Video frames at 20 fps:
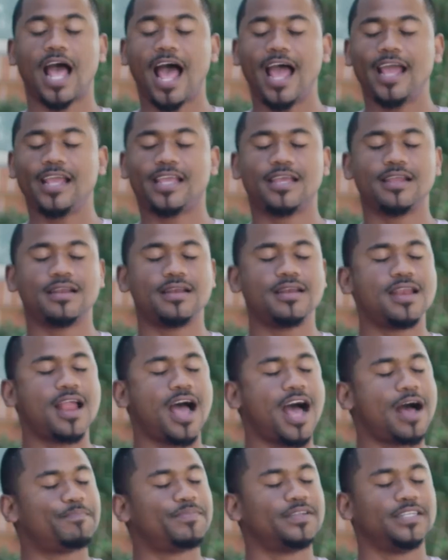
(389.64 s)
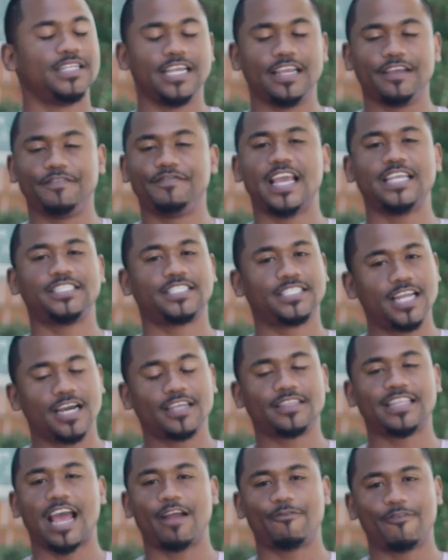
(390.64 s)
I cannot believe they
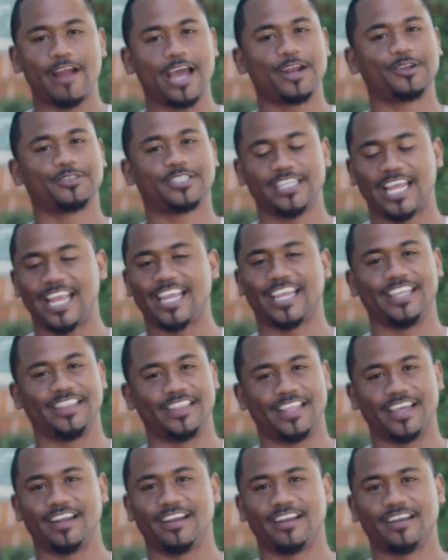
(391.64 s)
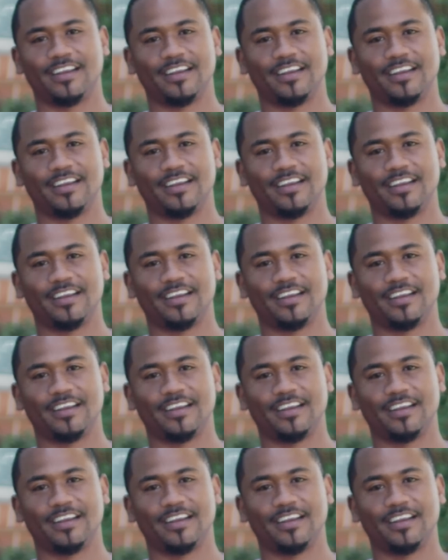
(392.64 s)
snuck that rattlesnake in there.